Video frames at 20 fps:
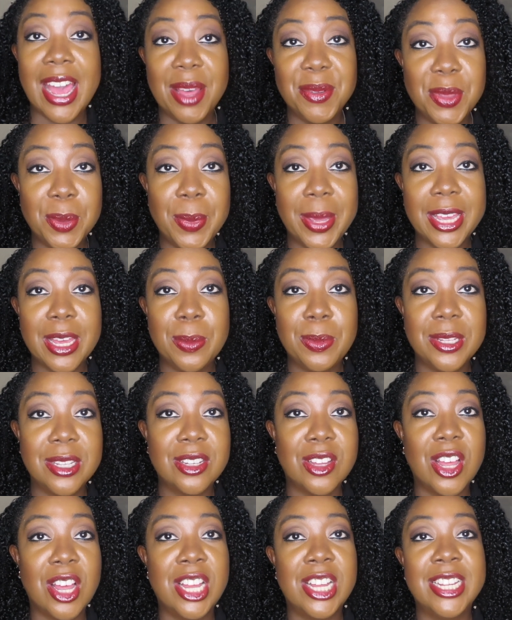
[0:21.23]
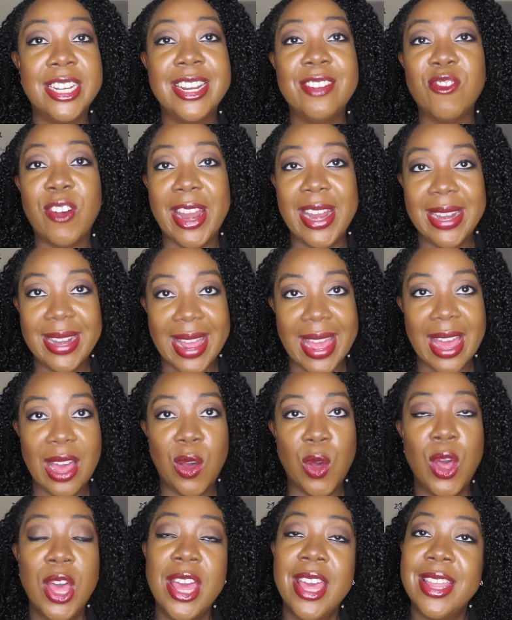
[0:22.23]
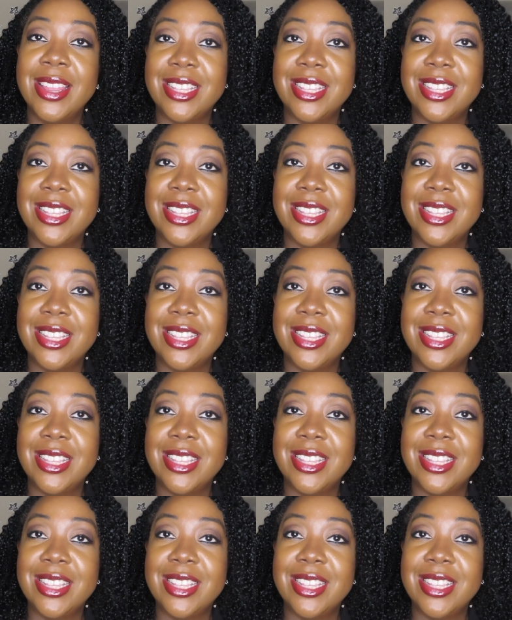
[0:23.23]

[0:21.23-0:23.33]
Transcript: I have the makeup look on right now.